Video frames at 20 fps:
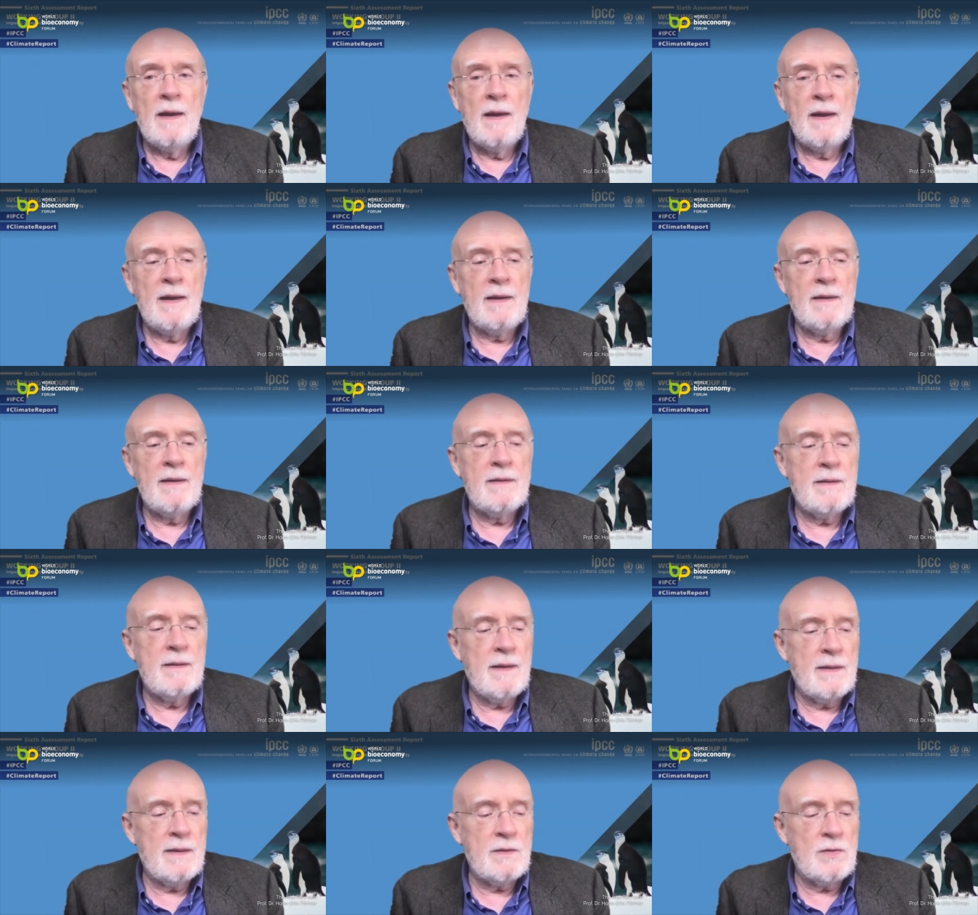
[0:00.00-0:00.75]
And,
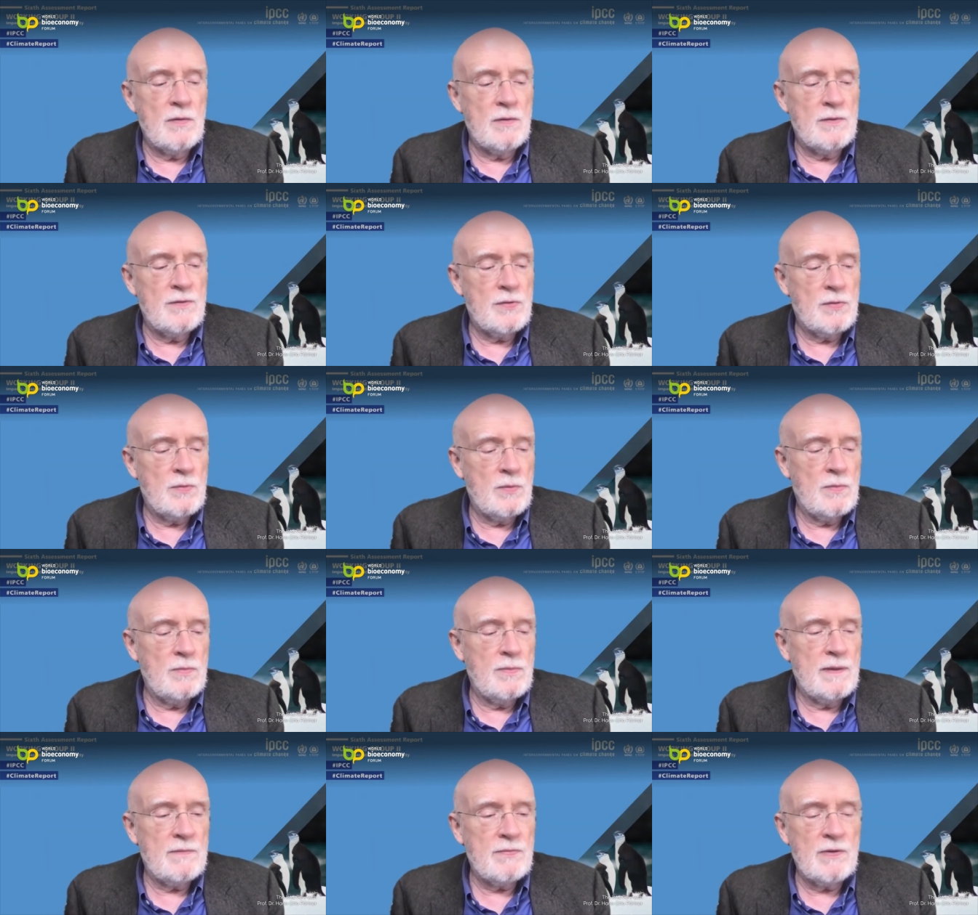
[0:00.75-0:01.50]
and also
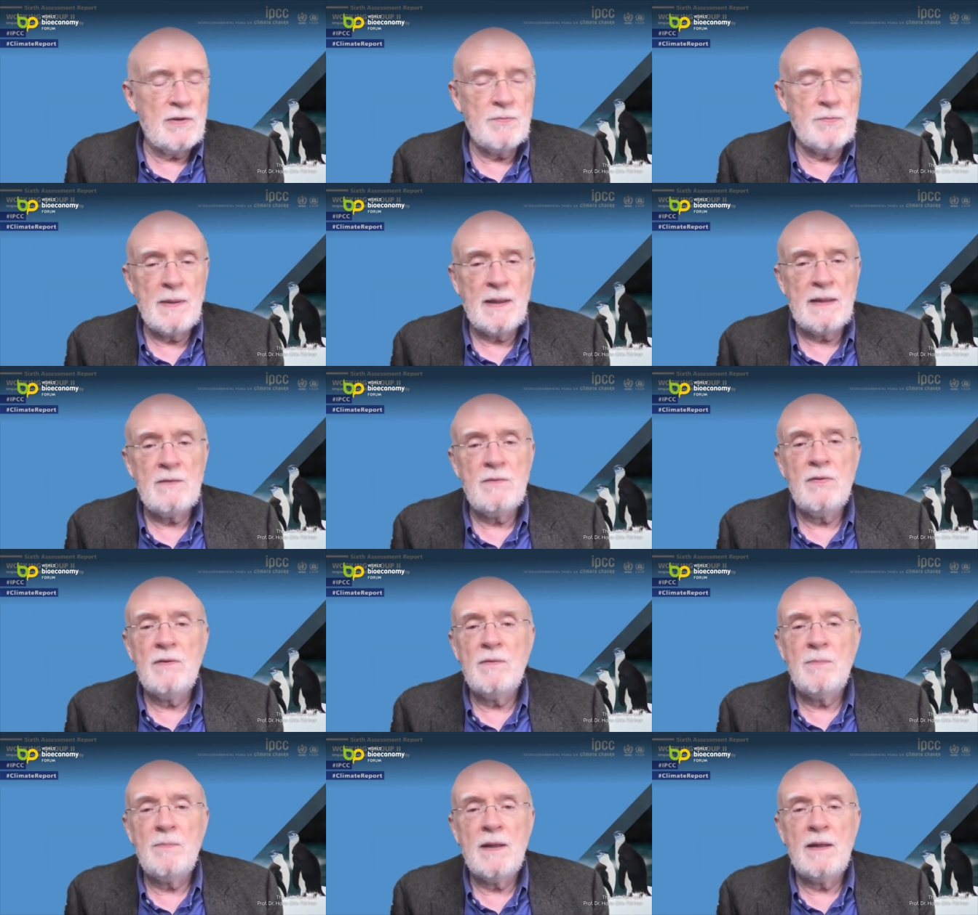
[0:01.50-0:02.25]
with respect to
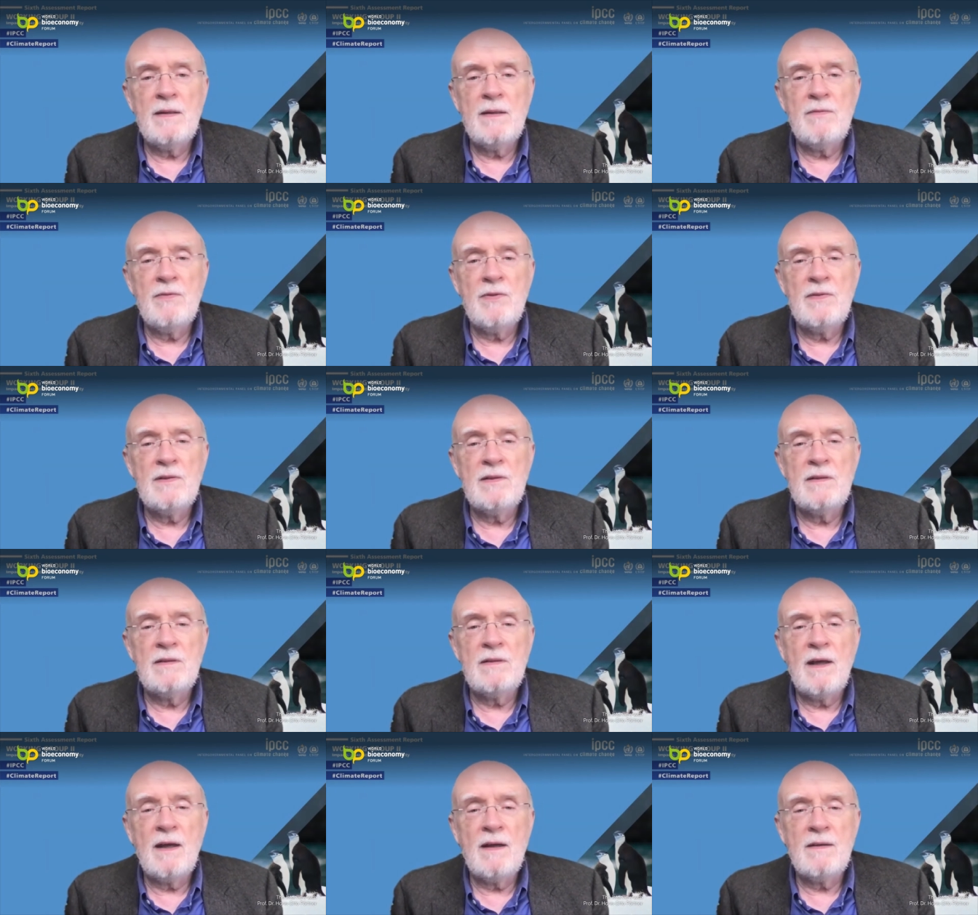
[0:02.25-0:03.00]
the
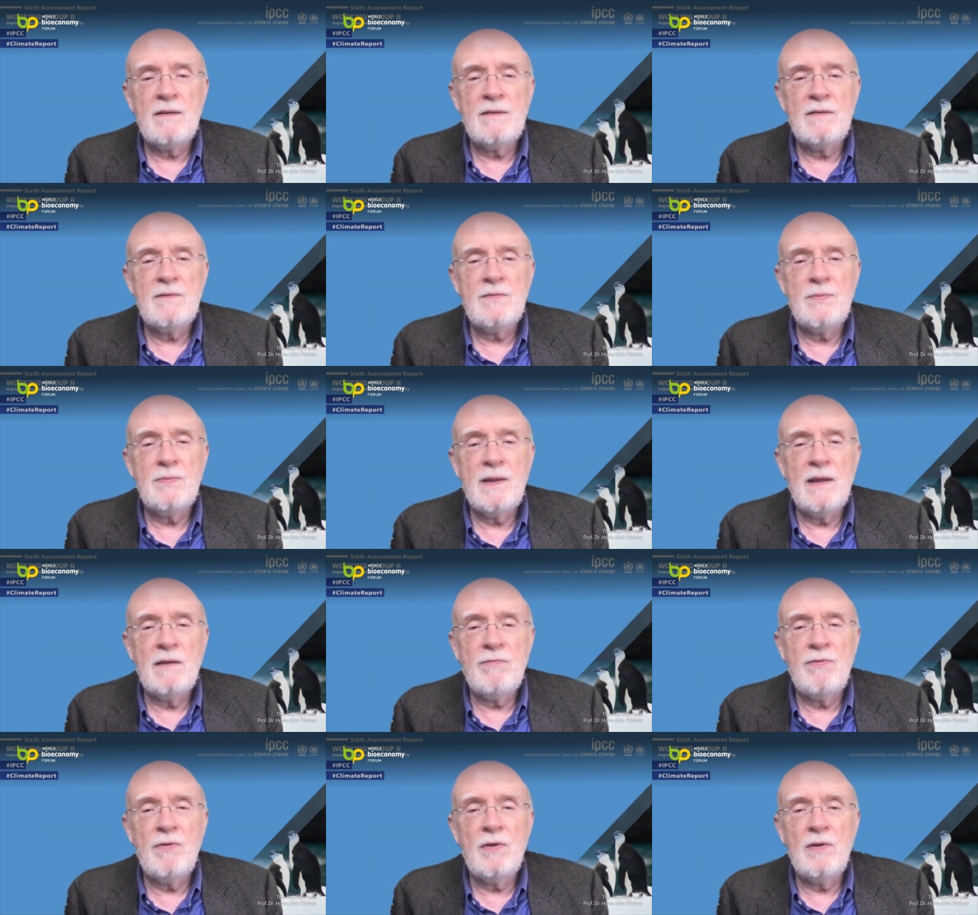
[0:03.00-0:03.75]
biodiversity targets, we
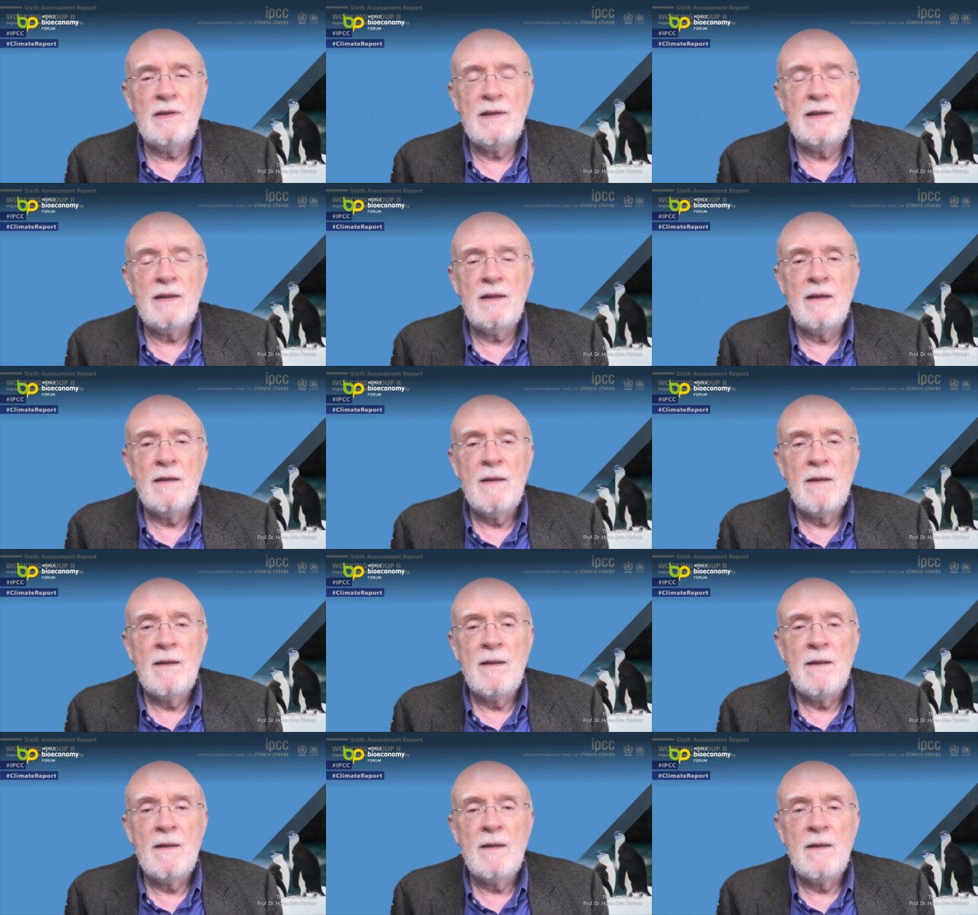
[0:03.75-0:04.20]
are falling